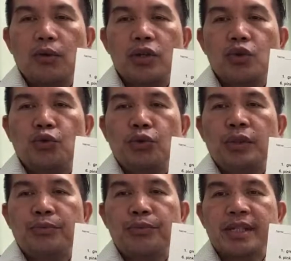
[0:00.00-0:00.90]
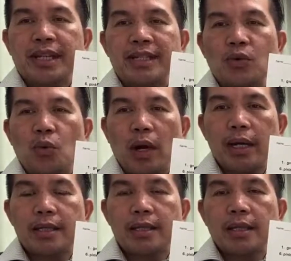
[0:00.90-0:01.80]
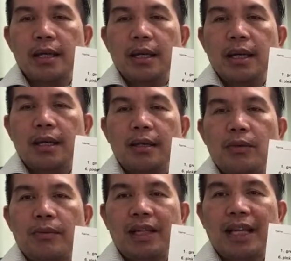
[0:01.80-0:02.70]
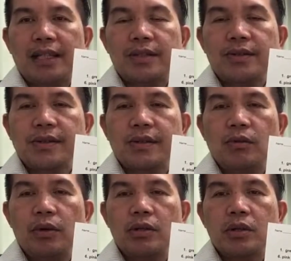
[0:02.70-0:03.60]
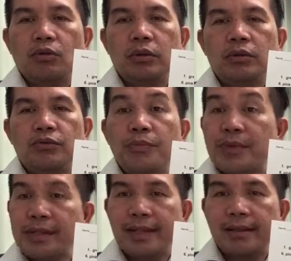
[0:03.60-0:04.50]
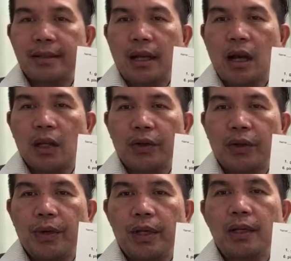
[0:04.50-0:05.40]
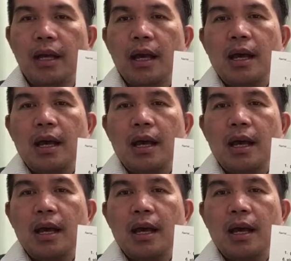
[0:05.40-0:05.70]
which will represent white, and then we have the lettuce, which will represent the color green,